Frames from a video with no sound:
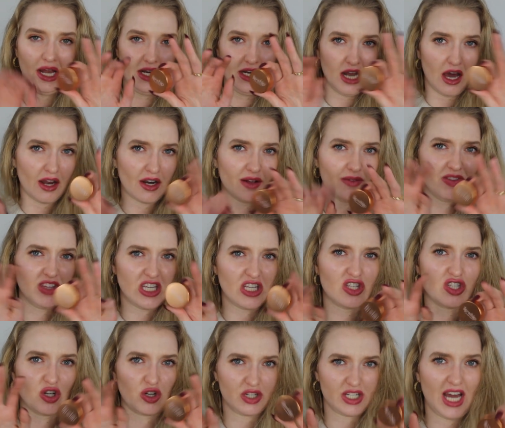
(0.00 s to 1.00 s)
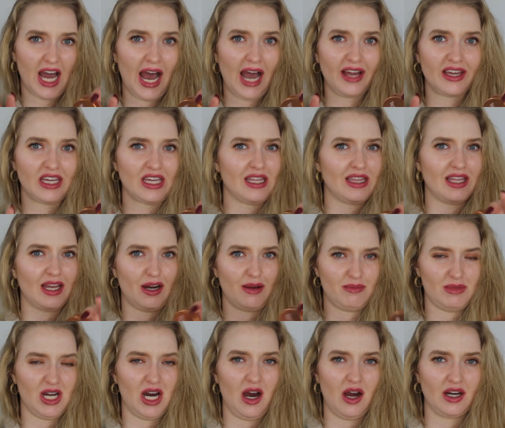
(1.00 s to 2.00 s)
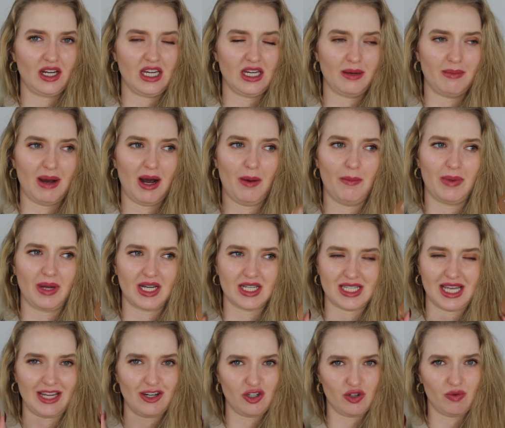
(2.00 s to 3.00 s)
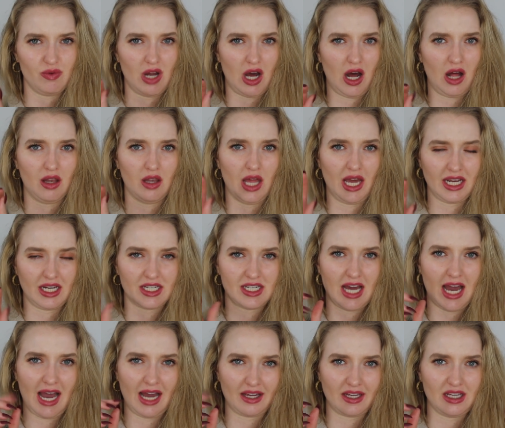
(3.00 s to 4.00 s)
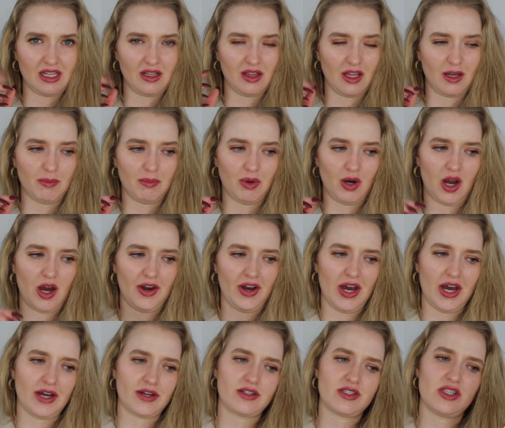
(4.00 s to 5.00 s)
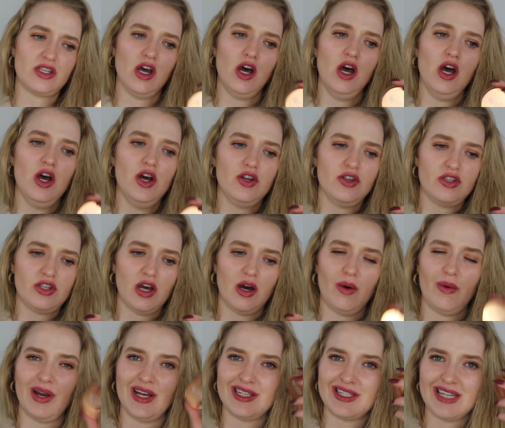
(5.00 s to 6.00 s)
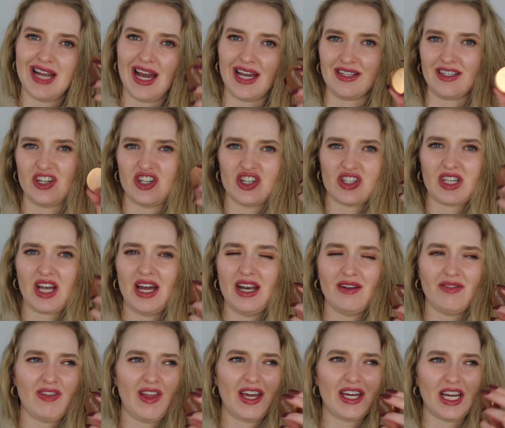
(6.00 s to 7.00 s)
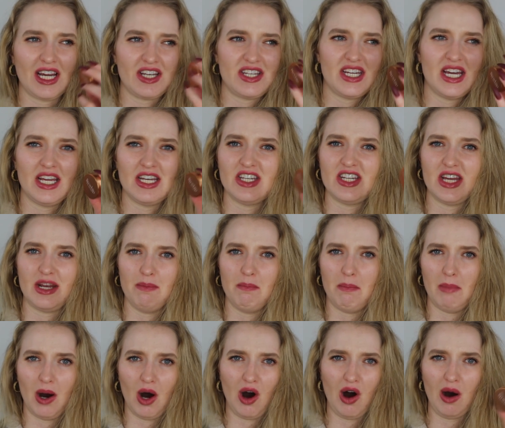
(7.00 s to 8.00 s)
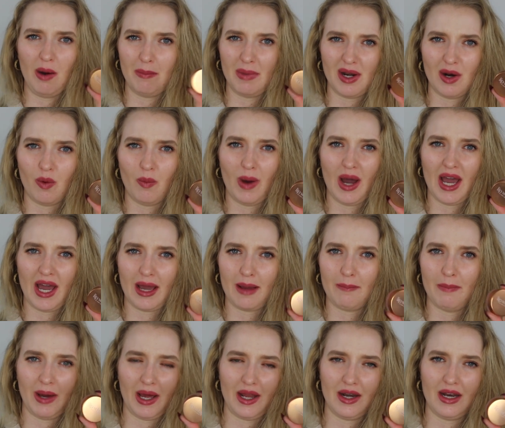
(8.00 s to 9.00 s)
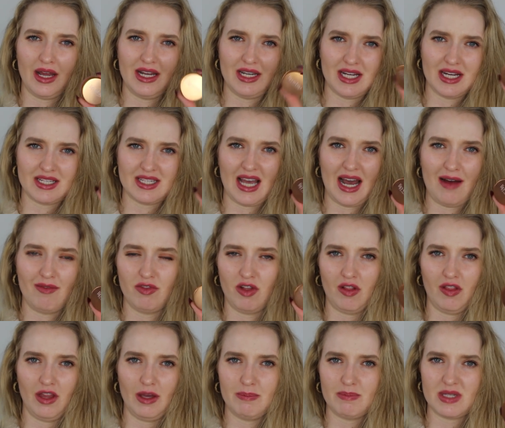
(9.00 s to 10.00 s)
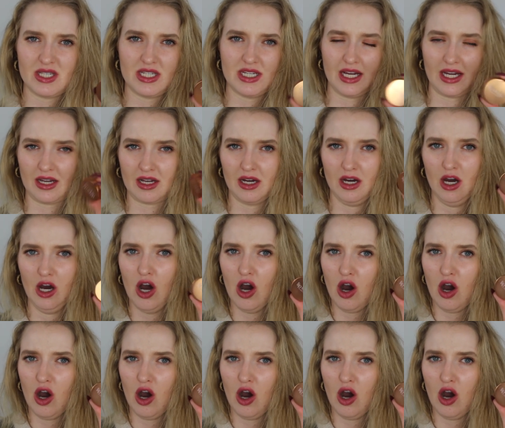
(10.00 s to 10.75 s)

None of these are tacky that I'm talking about because I do not like tacky lip products. So it's nice. It's just kind of like a tinted balm in a way, but it does have the lipstick